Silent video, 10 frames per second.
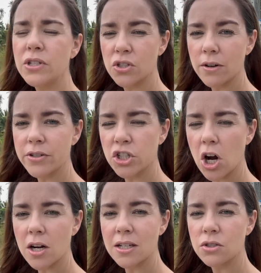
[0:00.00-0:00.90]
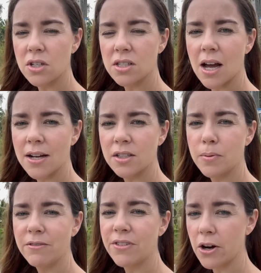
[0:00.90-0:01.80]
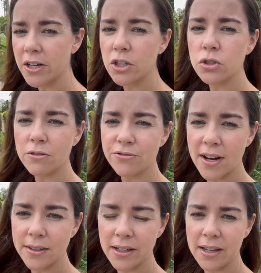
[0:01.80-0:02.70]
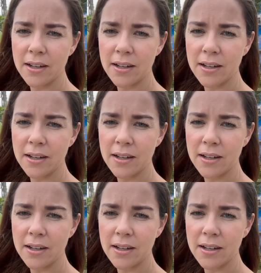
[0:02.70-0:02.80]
Surfshark is designed to be very user-friendly.